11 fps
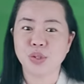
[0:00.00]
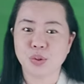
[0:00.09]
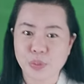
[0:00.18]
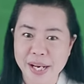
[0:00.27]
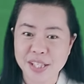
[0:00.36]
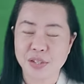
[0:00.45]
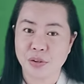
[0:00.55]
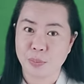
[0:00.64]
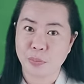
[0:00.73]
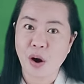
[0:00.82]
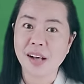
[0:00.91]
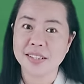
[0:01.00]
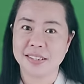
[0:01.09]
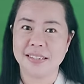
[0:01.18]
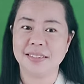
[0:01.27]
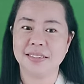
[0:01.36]
straight to the
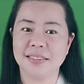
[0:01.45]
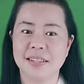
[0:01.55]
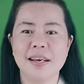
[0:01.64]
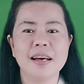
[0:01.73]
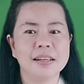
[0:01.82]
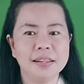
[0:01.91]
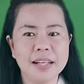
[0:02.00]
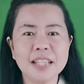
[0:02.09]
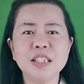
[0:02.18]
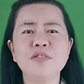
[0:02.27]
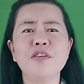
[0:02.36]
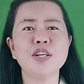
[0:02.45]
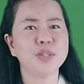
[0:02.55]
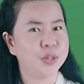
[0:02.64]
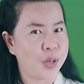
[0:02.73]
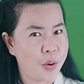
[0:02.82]
process, let's
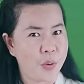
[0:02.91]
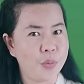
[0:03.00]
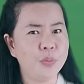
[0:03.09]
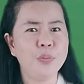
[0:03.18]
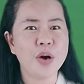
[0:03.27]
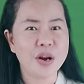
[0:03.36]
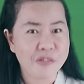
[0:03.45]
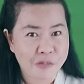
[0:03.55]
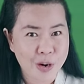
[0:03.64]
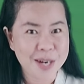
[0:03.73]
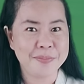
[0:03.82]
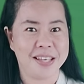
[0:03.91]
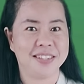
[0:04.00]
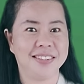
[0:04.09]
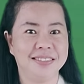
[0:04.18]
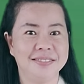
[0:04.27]
first know what a form is.